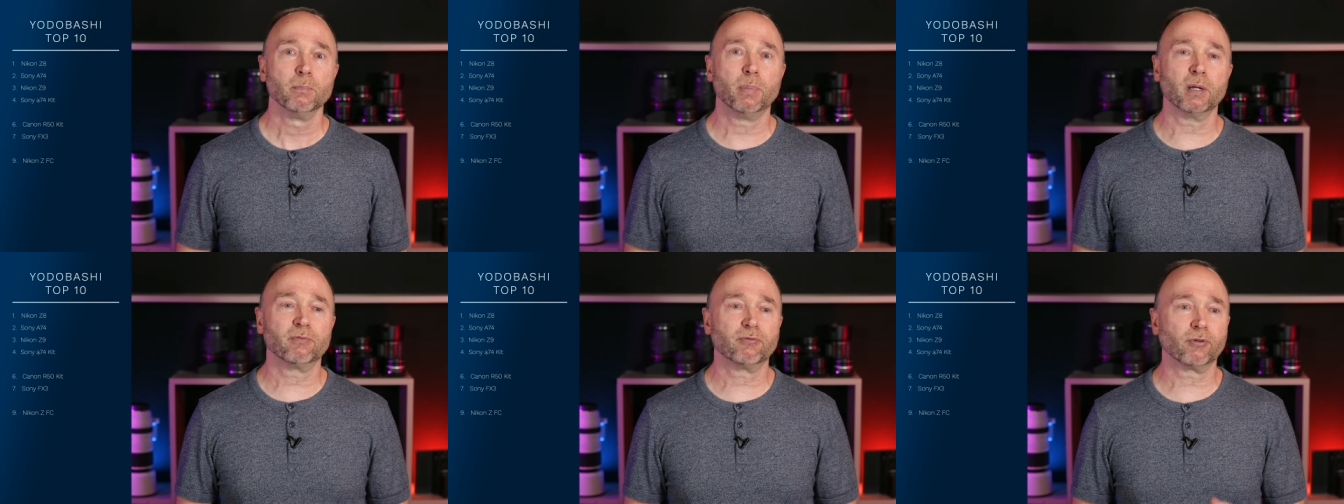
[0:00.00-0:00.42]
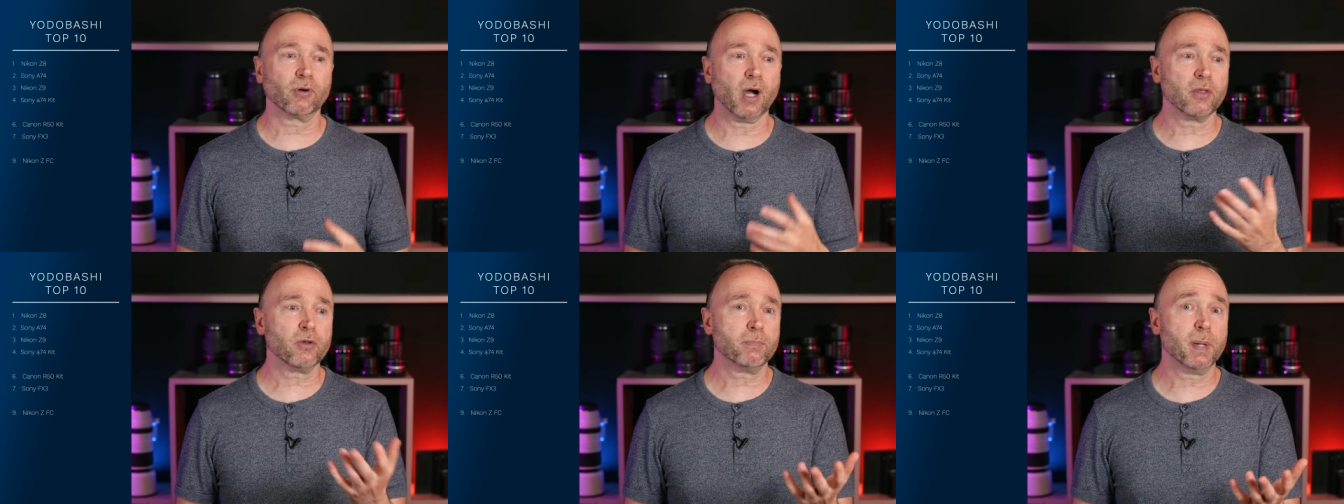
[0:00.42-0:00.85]
but for
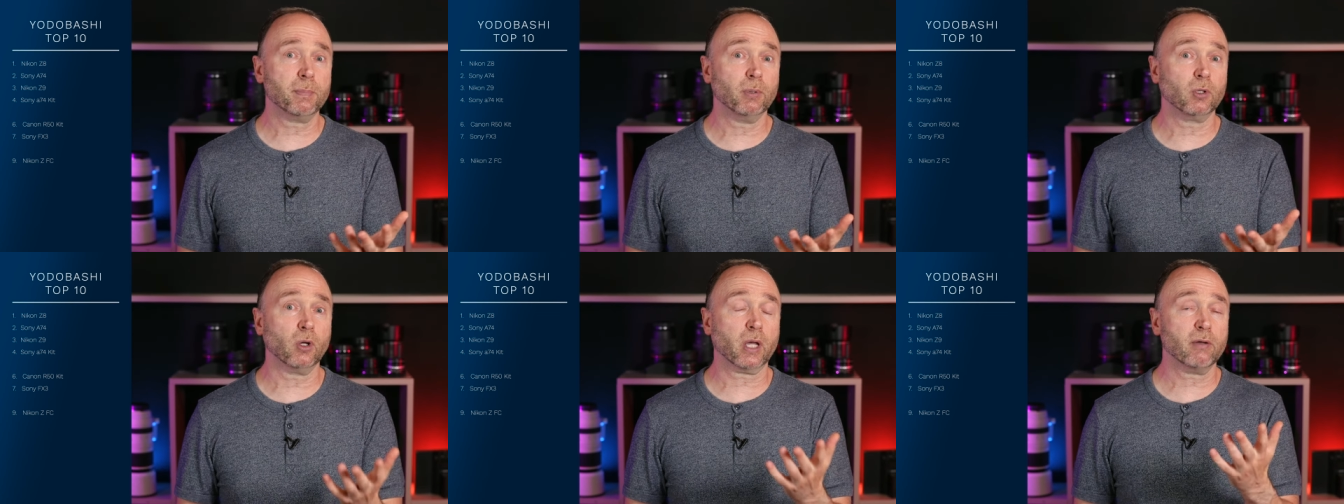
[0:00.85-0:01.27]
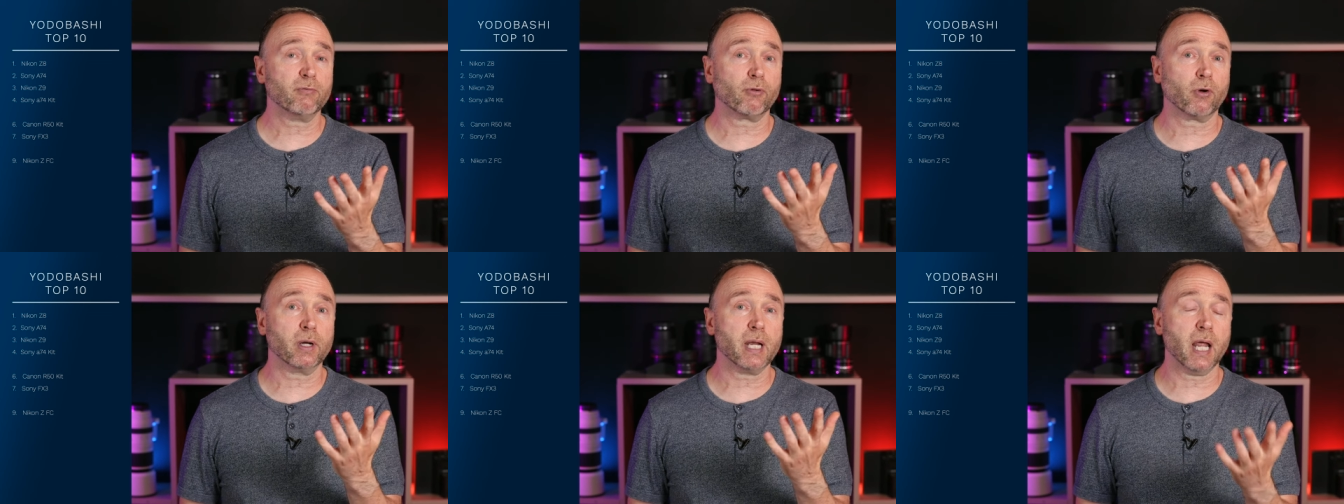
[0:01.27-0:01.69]
other people looking
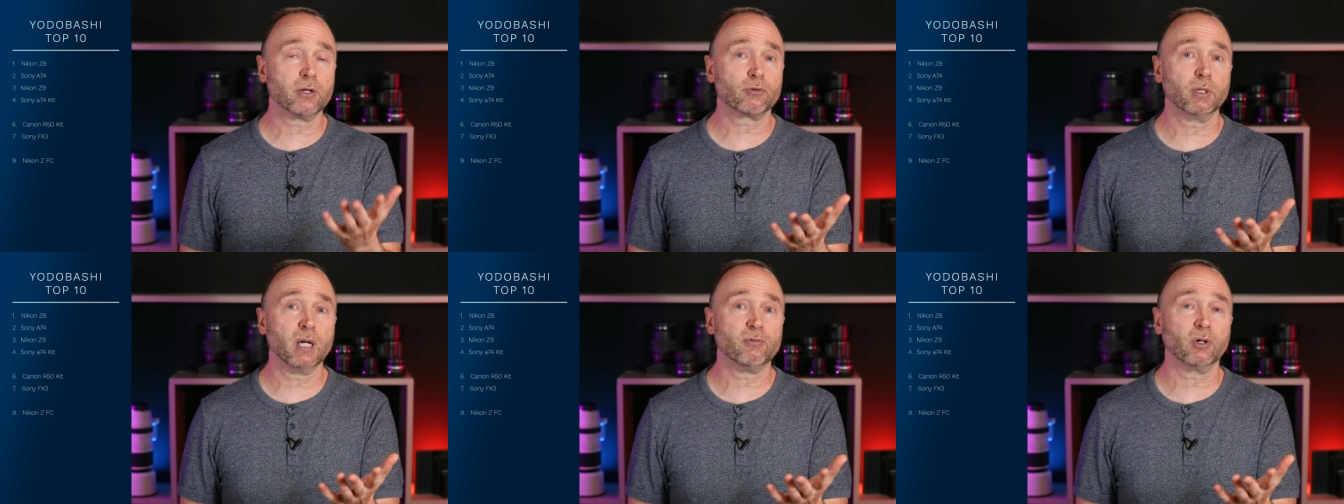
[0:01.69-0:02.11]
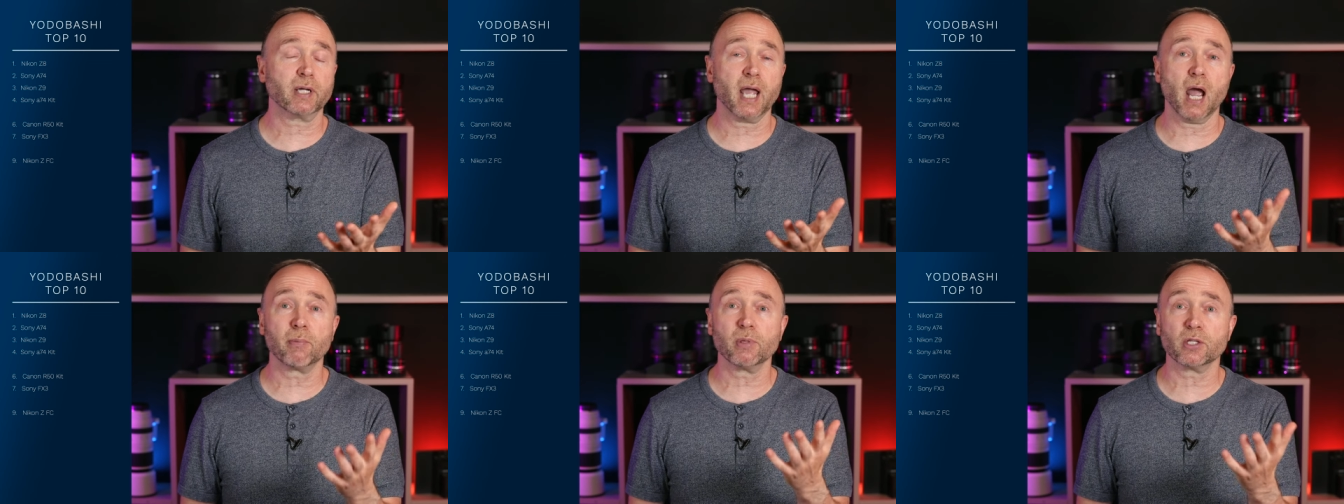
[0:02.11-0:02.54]
for an entry-level
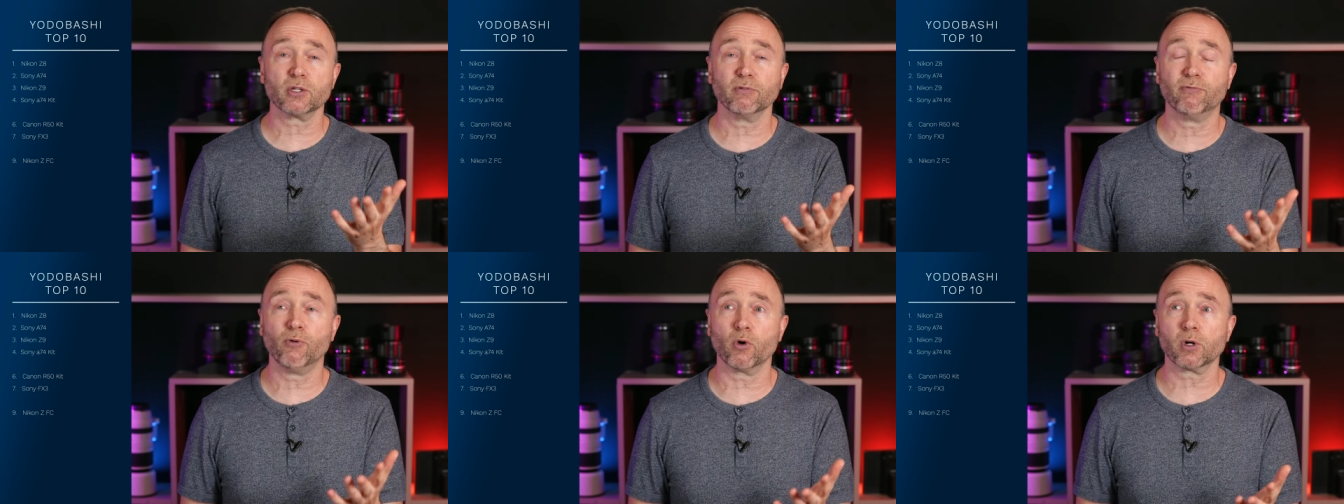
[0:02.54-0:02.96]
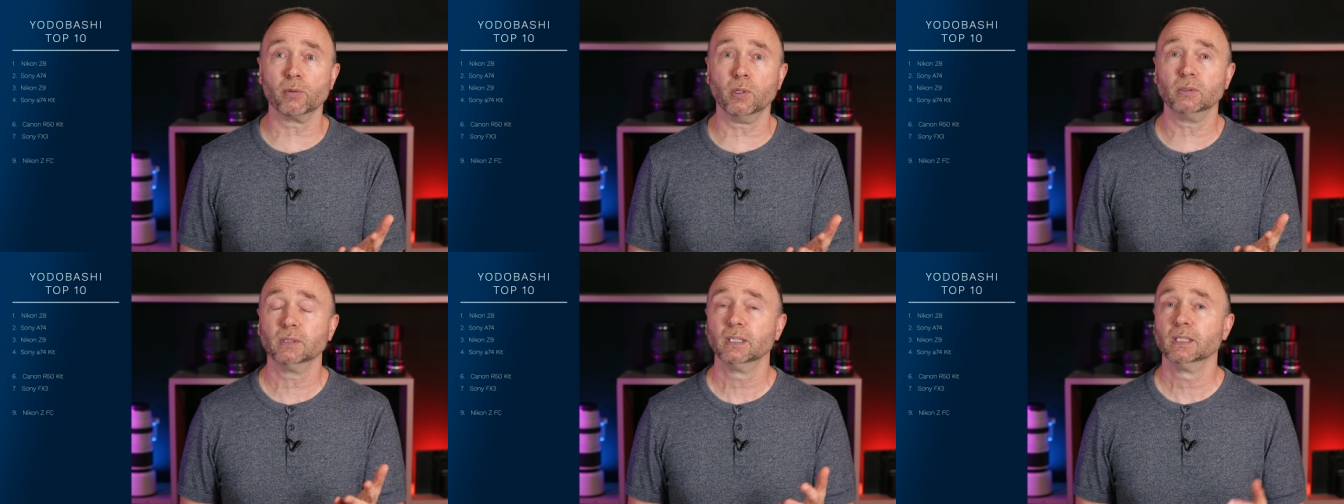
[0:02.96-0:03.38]
camera that's
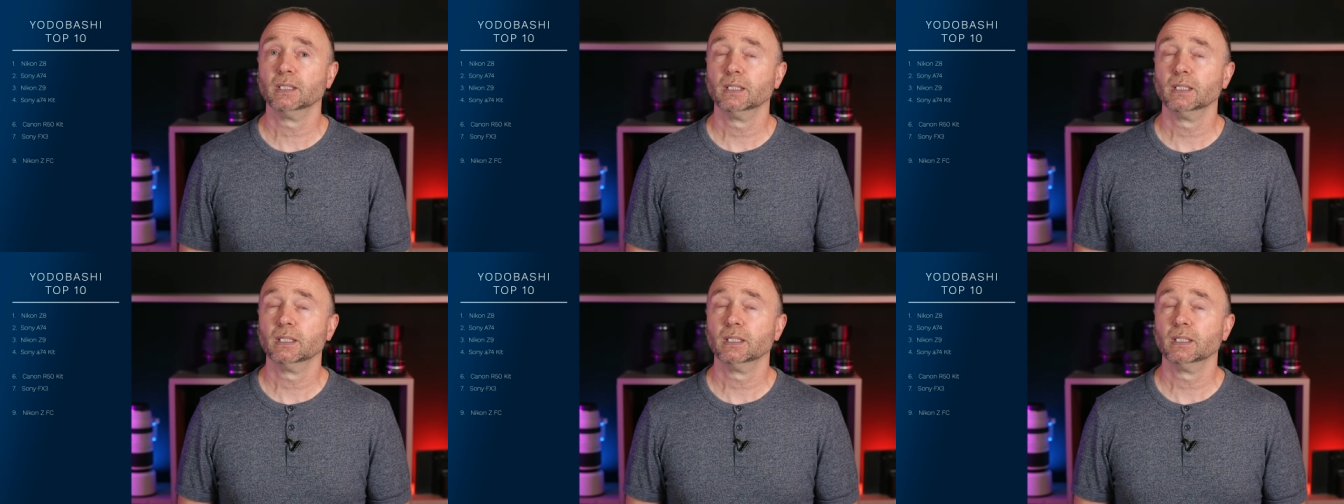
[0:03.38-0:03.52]
affordable,